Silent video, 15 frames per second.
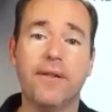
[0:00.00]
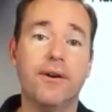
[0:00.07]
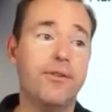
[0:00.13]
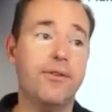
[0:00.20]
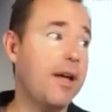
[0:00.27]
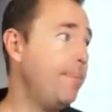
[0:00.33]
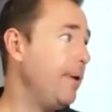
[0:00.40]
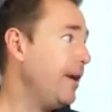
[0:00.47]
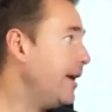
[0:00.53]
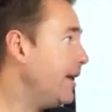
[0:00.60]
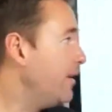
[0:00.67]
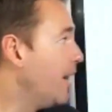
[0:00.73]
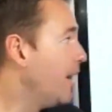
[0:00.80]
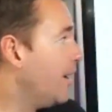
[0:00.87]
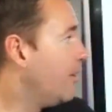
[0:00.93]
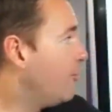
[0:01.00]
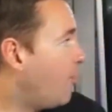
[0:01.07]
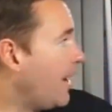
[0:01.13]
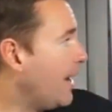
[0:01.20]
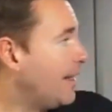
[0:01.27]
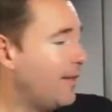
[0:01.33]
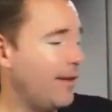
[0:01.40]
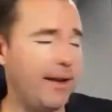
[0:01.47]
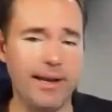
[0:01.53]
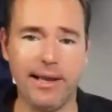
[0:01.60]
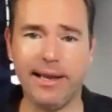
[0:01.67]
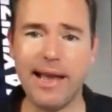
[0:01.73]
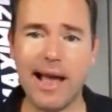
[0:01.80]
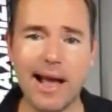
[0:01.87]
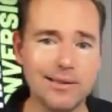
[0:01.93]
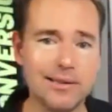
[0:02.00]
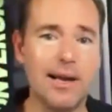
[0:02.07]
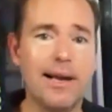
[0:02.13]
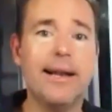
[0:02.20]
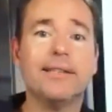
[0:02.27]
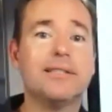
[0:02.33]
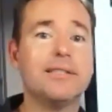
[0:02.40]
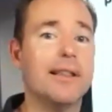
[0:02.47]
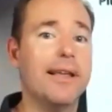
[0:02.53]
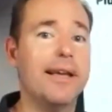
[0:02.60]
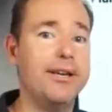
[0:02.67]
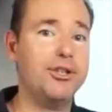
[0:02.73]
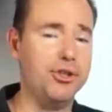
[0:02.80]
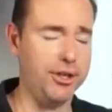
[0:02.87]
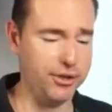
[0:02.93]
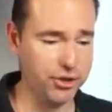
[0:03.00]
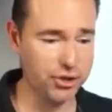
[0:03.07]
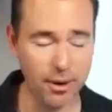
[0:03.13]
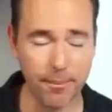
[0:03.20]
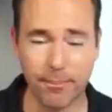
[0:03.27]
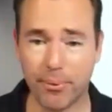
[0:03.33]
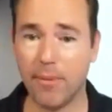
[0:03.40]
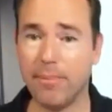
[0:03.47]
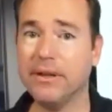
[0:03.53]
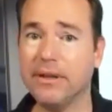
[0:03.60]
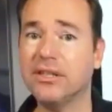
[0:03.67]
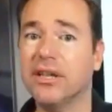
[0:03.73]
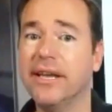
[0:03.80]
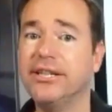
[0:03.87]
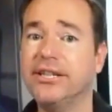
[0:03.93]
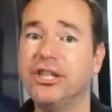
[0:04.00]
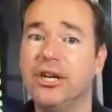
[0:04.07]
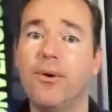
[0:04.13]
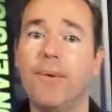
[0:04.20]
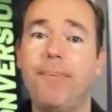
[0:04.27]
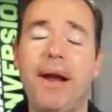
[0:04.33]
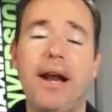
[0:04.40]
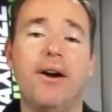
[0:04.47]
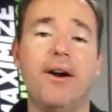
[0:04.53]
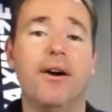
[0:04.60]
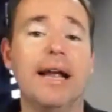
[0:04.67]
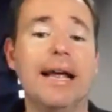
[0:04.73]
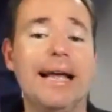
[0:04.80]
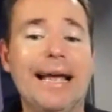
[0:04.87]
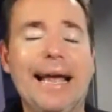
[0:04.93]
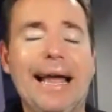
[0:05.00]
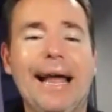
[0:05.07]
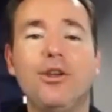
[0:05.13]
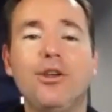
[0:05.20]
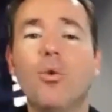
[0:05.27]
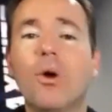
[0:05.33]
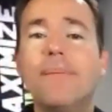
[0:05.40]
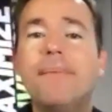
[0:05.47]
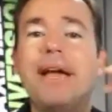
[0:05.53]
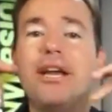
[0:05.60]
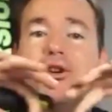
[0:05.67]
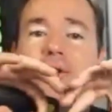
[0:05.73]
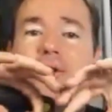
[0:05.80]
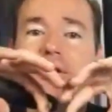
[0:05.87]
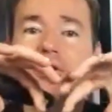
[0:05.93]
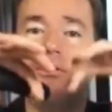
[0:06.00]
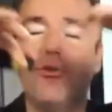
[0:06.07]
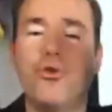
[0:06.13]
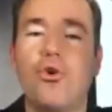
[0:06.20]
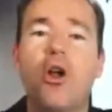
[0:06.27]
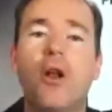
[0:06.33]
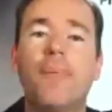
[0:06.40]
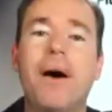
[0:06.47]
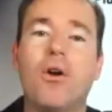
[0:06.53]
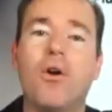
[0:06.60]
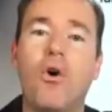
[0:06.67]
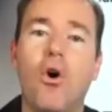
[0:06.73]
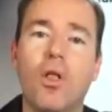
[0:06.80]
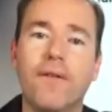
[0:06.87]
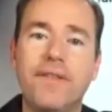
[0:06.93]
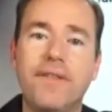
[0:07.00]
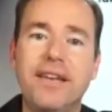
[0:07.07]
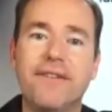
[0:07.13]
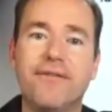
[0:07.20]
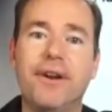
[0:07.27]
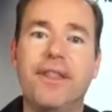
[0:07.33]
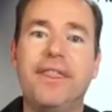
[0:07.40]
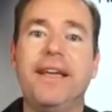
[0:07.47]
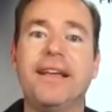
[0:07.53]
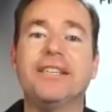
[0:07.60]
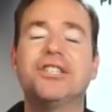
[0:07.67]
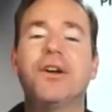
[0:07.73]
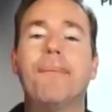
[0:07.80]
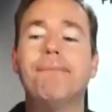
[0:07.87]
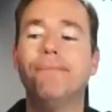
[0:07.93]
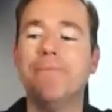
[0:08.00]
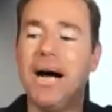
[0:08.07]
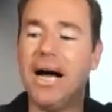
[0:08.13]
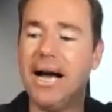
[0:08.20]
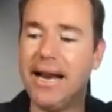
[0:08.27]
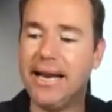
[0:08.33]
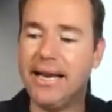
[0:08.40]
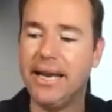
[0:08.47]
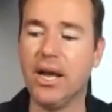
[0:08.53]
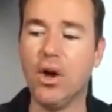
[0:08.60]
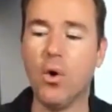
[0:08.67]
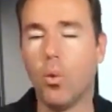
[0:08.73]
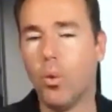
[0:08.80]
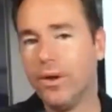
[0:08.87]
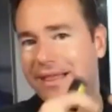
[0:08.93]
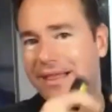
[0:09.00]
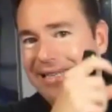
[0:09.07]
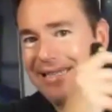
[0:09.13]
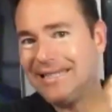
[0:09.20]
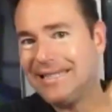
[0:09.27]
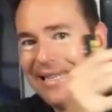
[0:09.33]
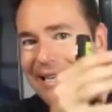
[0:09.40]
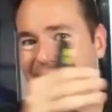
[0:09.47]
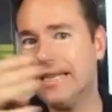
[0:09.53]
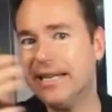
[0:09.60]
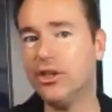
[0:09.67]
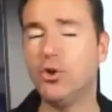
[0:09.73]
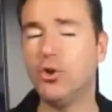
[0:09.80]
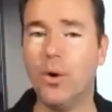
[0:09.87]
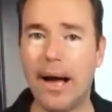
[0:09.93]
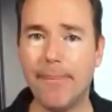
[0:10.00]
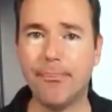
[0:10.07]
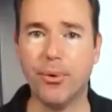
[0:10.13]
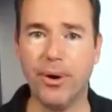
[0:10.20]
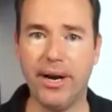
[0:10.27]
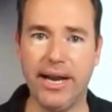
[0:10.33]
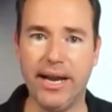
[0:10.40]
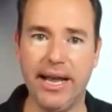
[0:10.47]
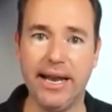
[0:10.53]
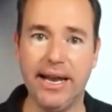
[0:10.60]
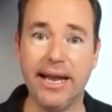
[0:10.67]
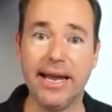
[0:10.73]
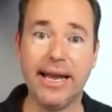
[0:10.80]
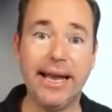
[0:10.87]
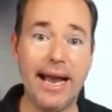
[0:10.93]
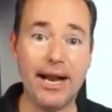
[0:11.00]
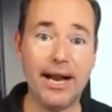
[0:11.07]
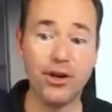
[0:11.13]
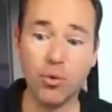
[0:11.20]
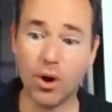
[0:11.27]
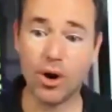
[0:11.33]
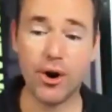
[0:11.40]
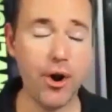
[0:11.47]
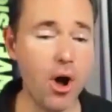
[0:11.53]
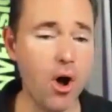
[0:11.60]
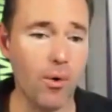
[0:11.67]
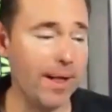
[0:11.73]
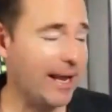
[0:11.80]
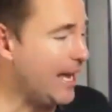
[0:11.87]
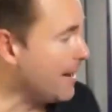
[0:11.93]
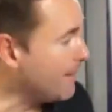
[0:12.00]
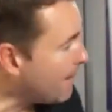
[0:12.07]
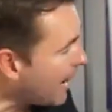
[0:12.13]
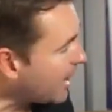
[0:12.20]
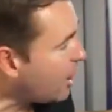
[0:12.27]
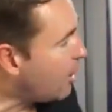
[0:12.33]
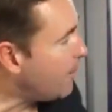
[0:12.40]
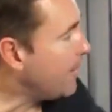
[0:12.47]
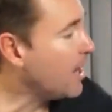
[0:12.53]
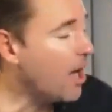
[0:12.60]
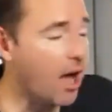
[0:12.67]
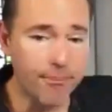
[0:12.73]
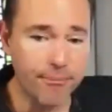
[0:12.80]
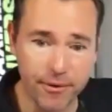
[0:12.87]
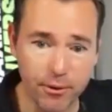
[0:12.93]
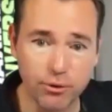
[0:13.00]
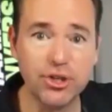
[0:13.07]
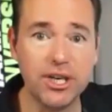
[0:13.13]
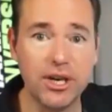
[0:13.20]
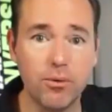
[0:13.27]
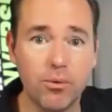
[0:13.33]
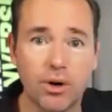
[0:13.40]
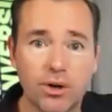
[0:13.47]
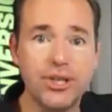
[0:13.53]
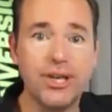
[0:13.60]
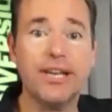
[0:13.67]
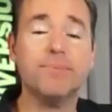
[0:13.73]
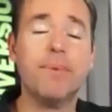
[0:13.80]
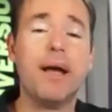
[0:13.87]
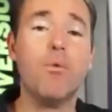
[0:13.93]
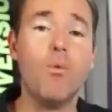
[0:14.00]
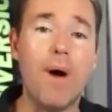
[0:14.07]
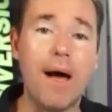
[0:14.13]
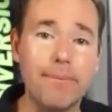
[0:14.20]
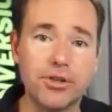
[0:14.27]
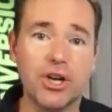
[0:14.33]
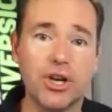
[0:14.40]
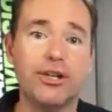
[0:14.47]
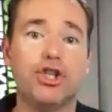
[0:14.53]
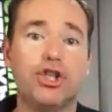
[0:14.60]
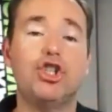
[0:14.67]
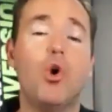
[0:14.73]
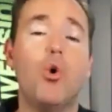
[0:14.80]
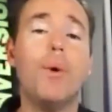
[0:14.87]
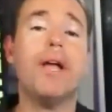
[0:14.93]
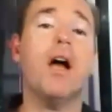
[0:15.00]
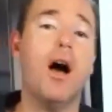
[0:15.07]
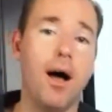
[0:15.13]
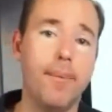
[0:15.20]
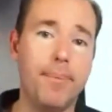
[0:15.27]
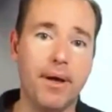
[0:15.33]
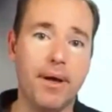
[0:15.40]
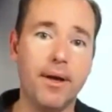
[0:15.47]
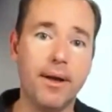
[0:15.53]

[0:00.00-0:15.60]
They're typing in drain cleaning, gas line installation, sump pump installation and repair. And you want to make sure that you've thought about all of the different things combined with the city that you operate in. And you want to know, like, am I coming up for those keywords? Is my website showing up?